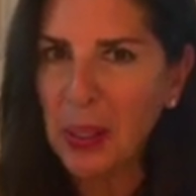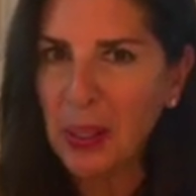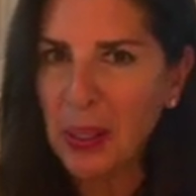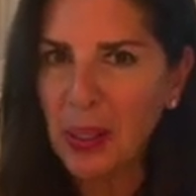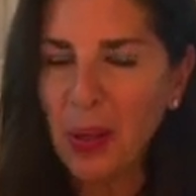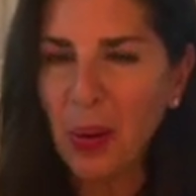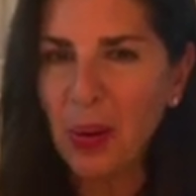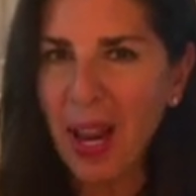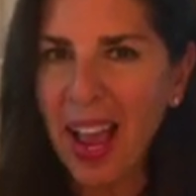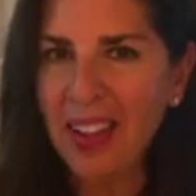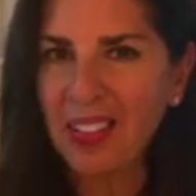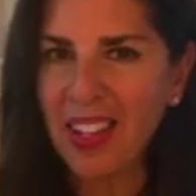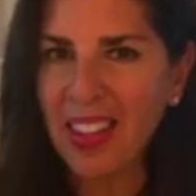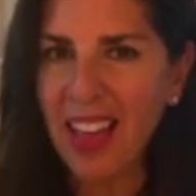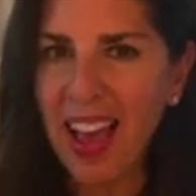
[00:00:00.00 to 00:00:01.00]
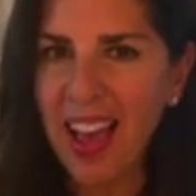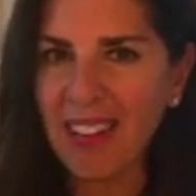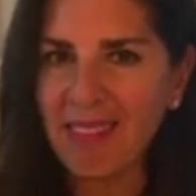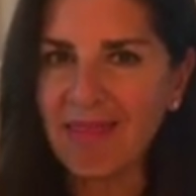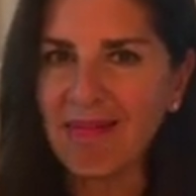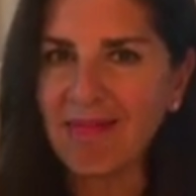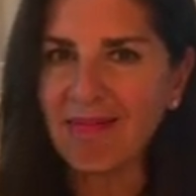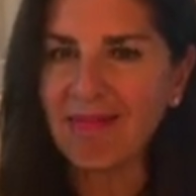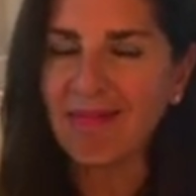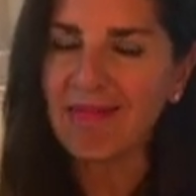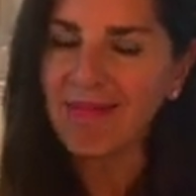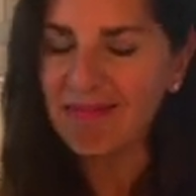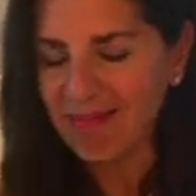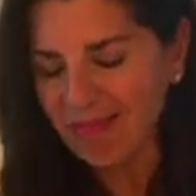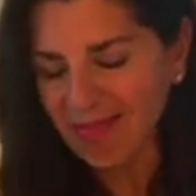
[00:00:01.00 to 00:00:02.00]
You don't have to then
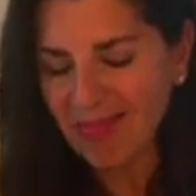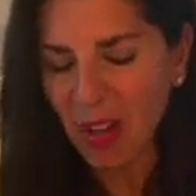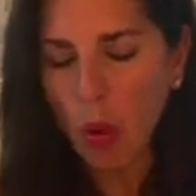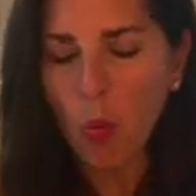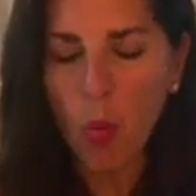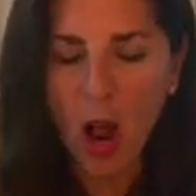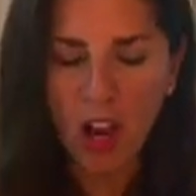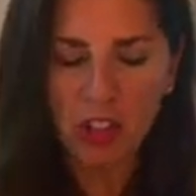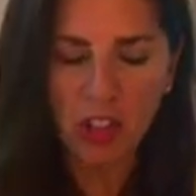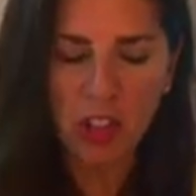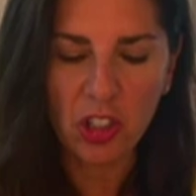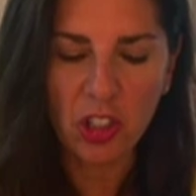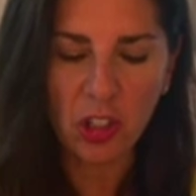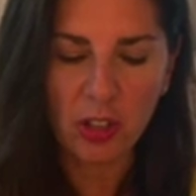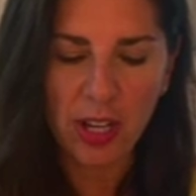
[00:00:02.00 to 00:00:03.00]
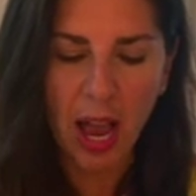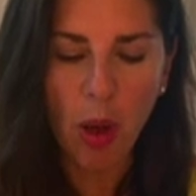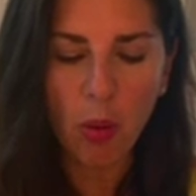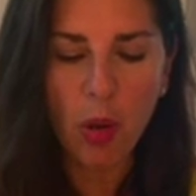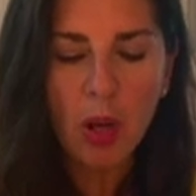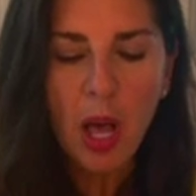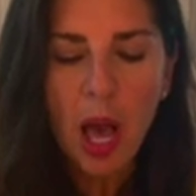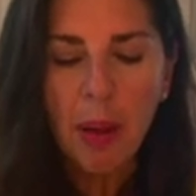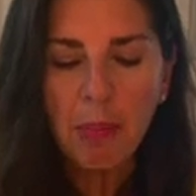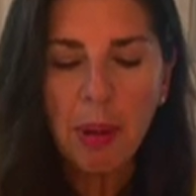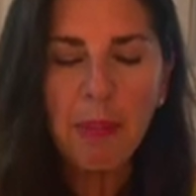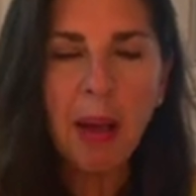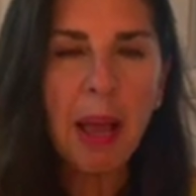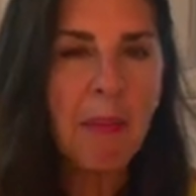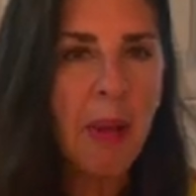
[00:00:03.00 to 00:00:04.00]
wash your towel. But
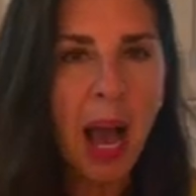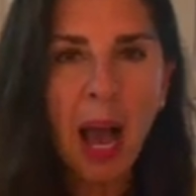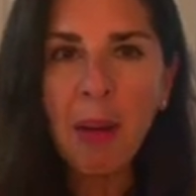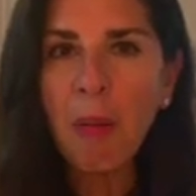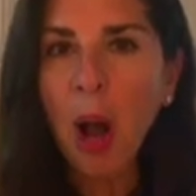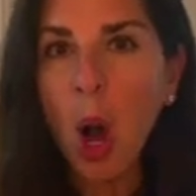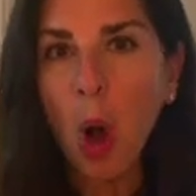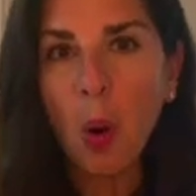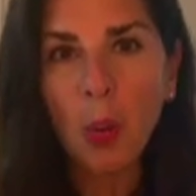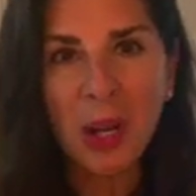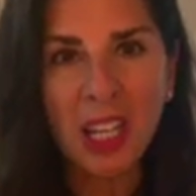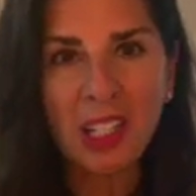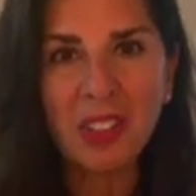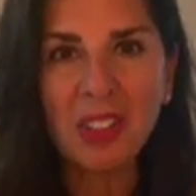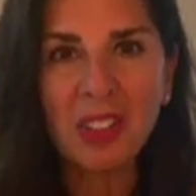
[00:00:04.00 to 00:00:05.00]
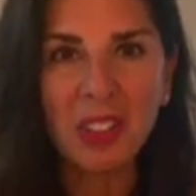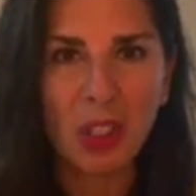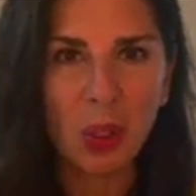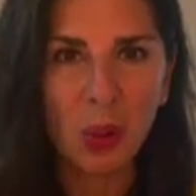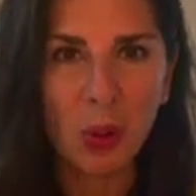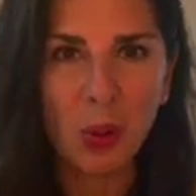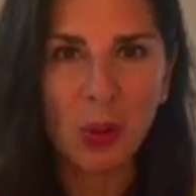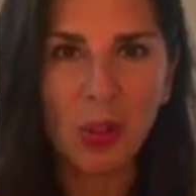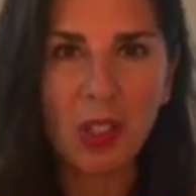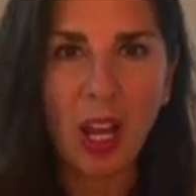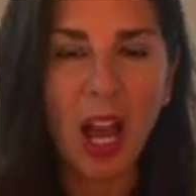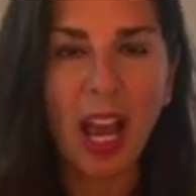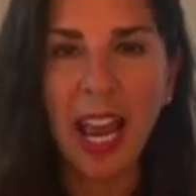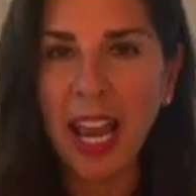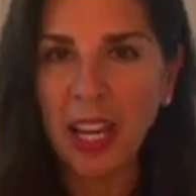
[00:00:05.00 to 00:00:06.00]
my mom always used
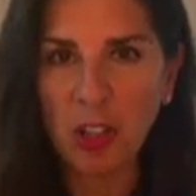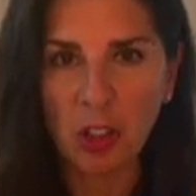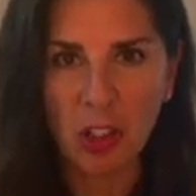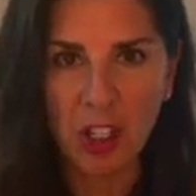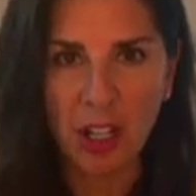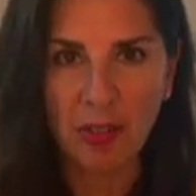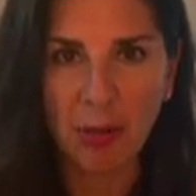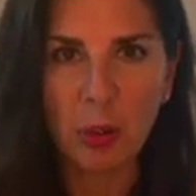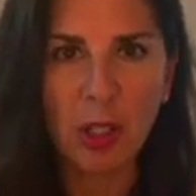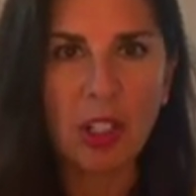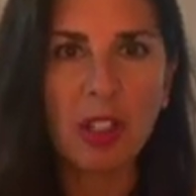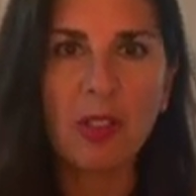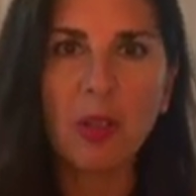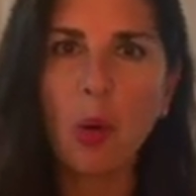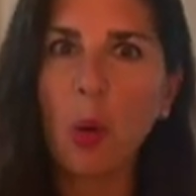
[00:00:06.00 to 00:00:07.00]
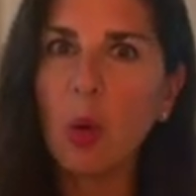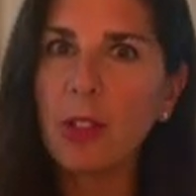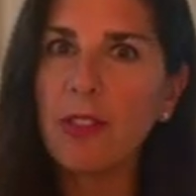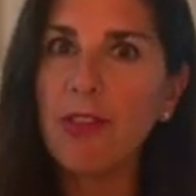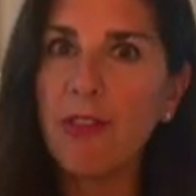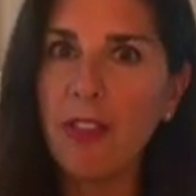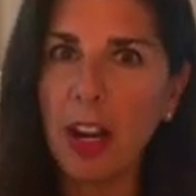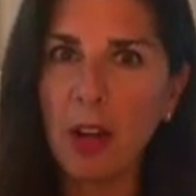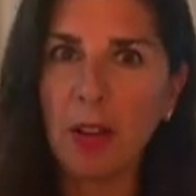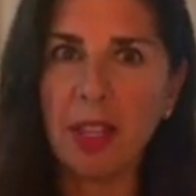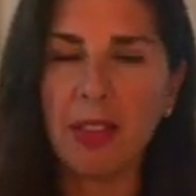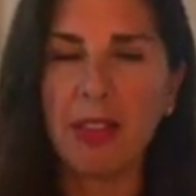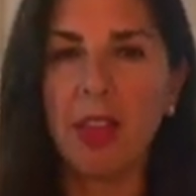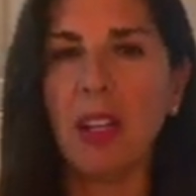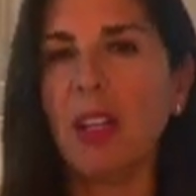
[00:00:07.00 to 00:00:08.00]
a handkerchief, which is of course very
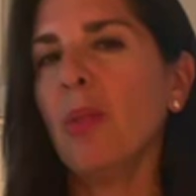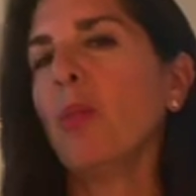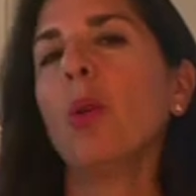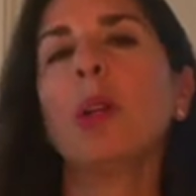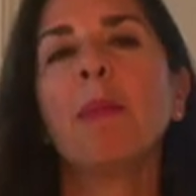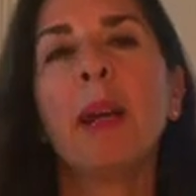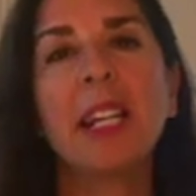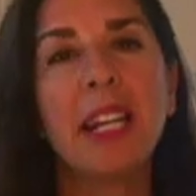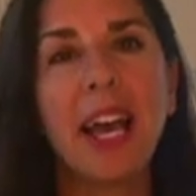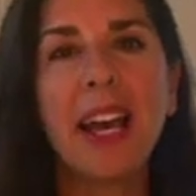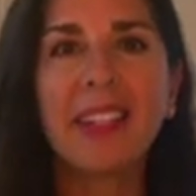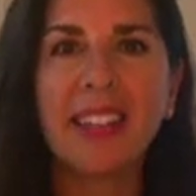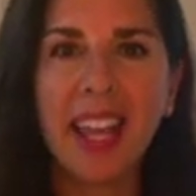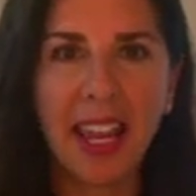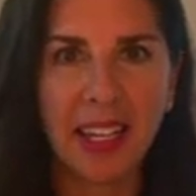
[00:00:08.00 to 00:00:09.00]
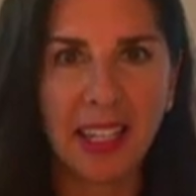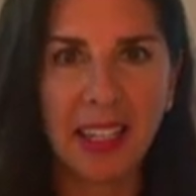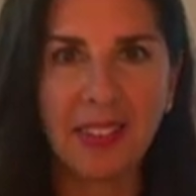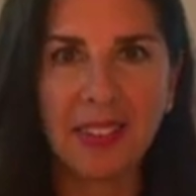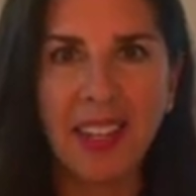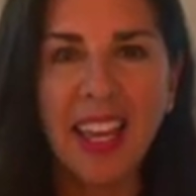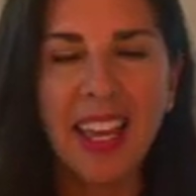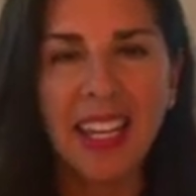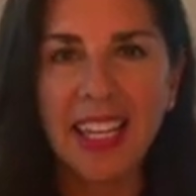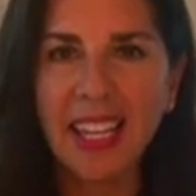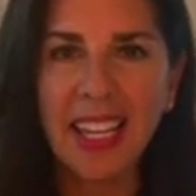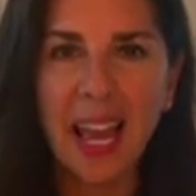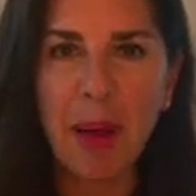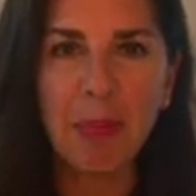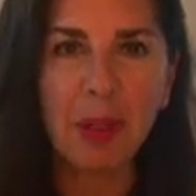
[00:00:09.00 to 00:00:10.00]
thin, and one of my dad's hankies. He
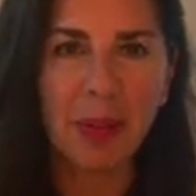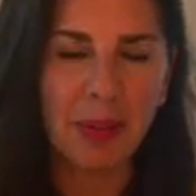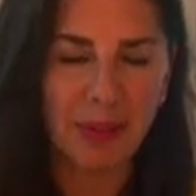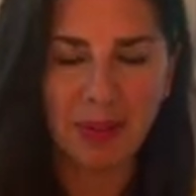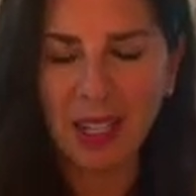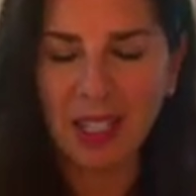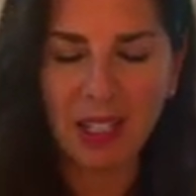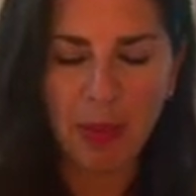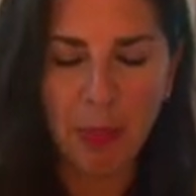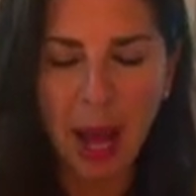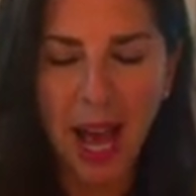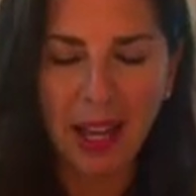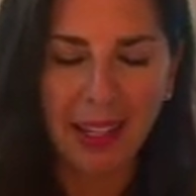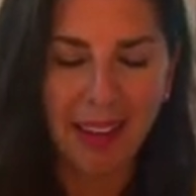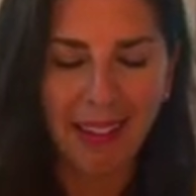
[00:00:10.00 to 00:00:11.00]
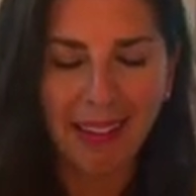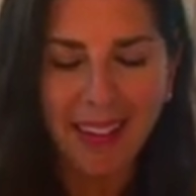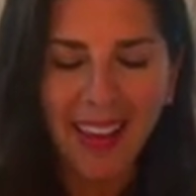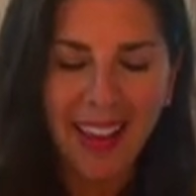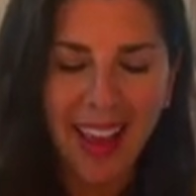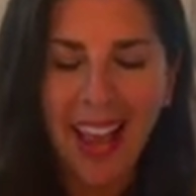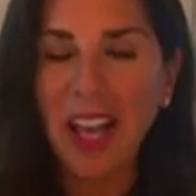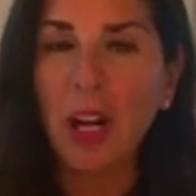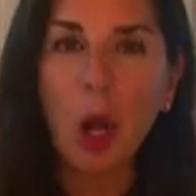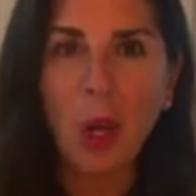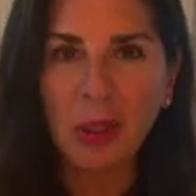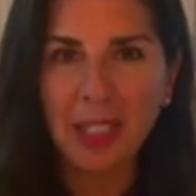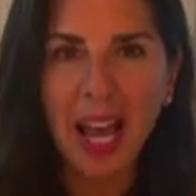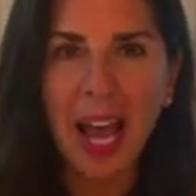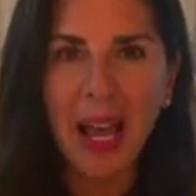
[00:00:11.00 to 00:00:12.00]
kept it in his pocket at all
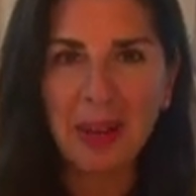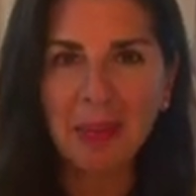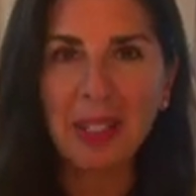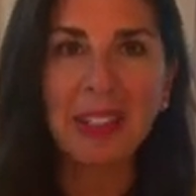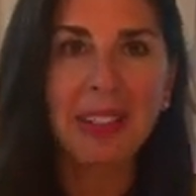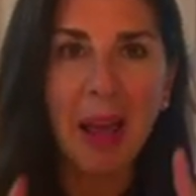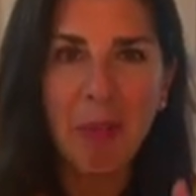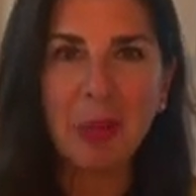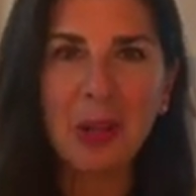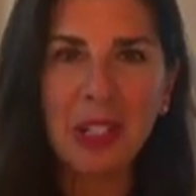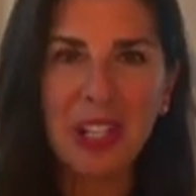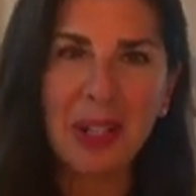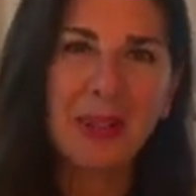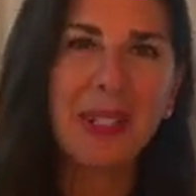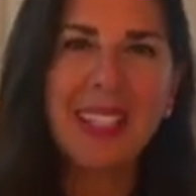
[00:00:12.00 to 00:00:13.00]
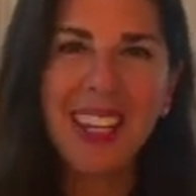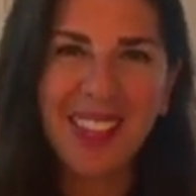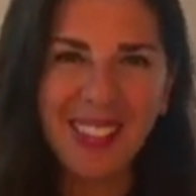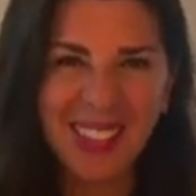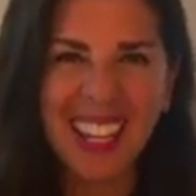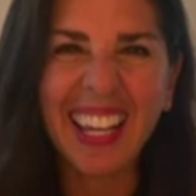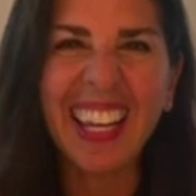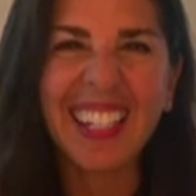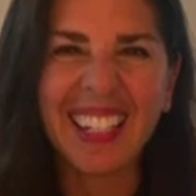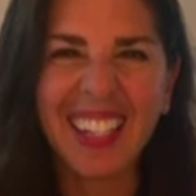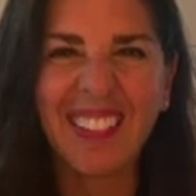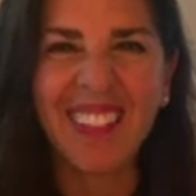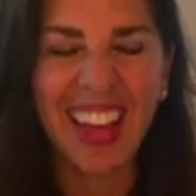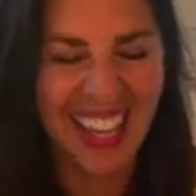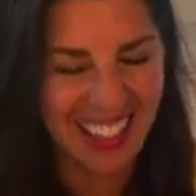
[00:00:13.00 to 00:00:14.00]
times, except when she was using it
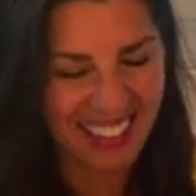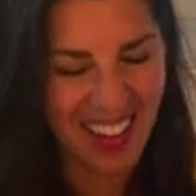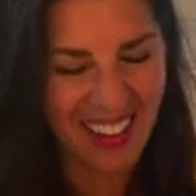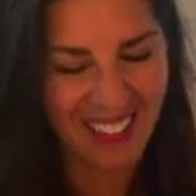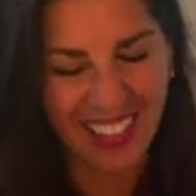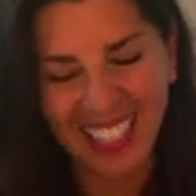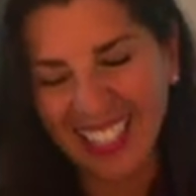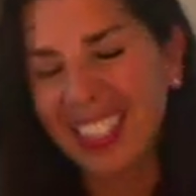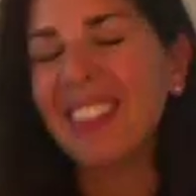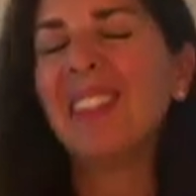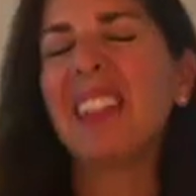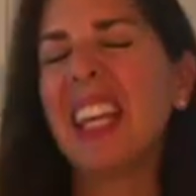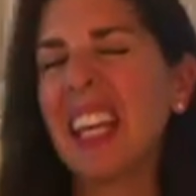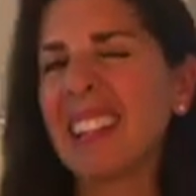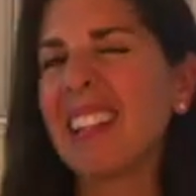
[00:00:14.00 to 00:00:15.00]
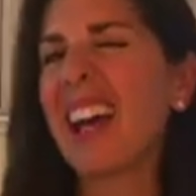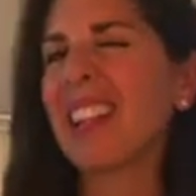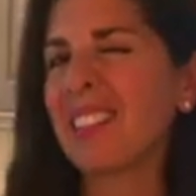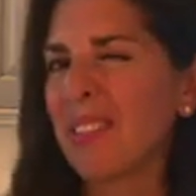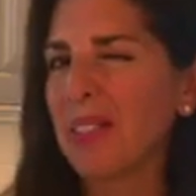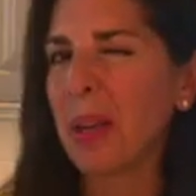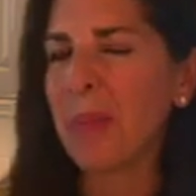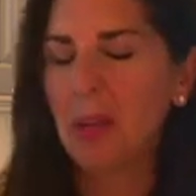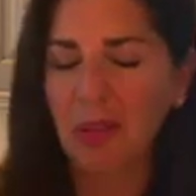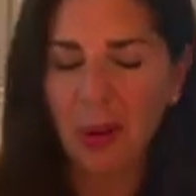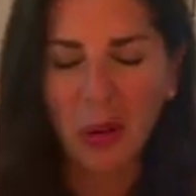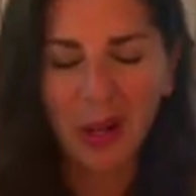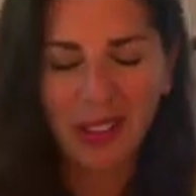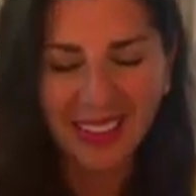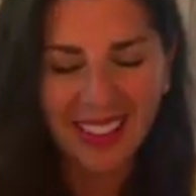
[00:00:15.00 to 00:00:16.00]
to make Labneh. He had lots of them, of
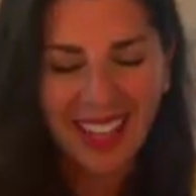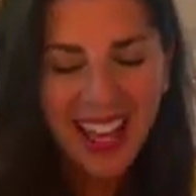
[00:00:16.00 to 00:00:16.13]
course.